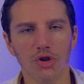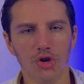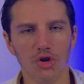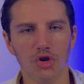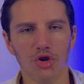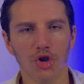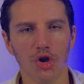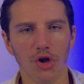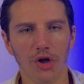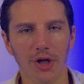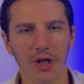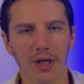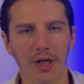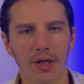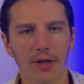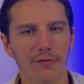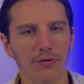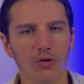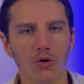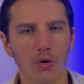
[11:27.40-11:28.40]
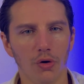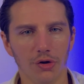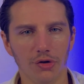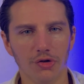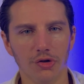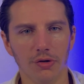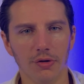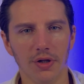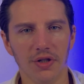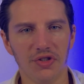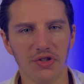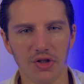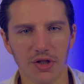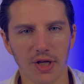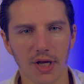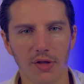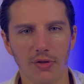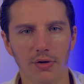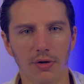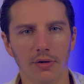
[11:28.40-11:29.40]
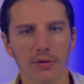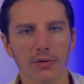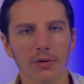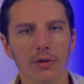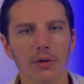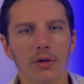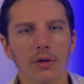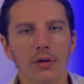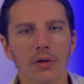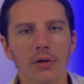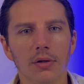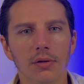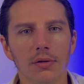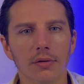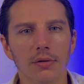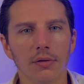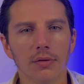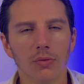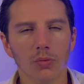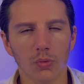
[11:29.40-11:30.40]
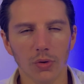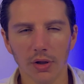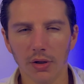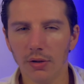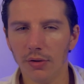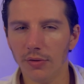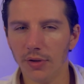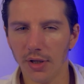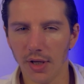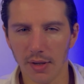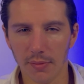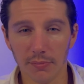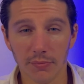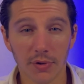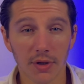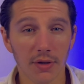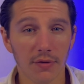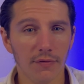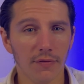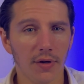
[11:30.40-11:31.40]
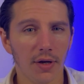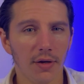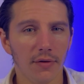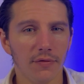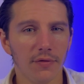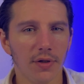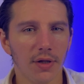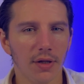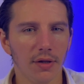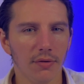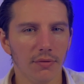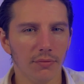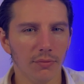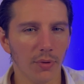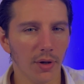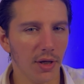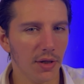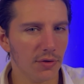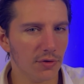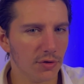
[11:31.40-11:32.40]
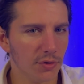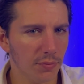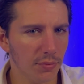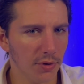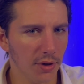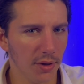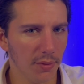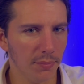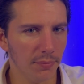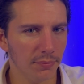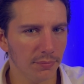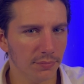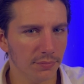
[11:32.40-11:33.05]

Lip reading: the journey of Cordura together, will the MP510 reign supreme?